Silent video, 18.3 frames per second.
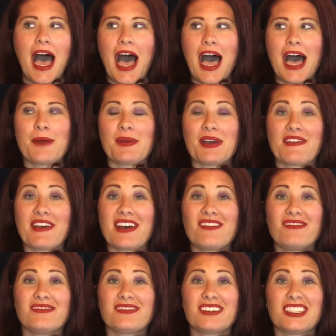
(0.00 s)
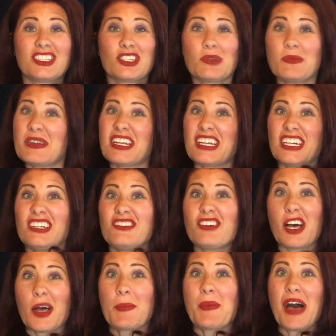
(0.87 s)
I have a little bit of
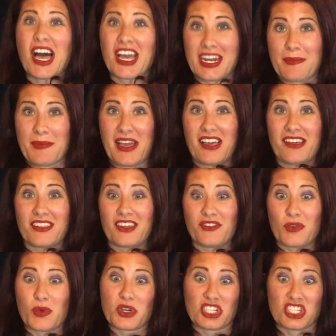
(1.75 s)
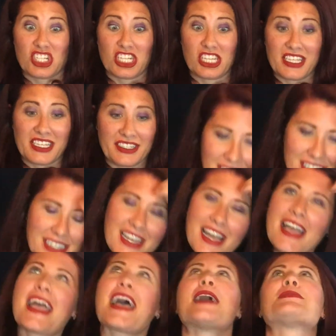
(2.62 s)
a potty mouth, unfortunately.
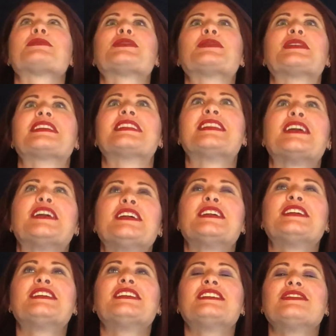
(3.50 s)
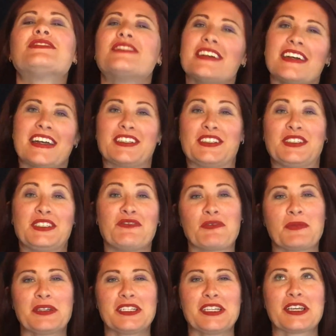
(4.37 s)
I absolutely love, as you see
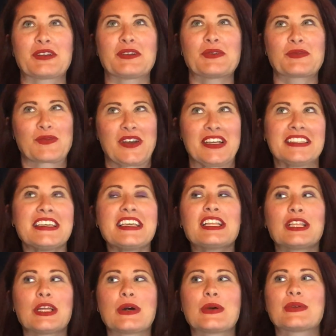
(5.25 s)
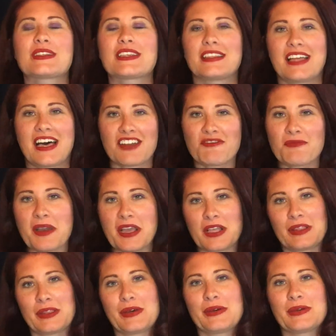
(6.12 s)
from my channel, renting clothes. A lot of my
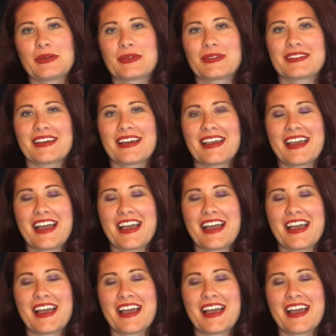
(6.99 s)
clothes I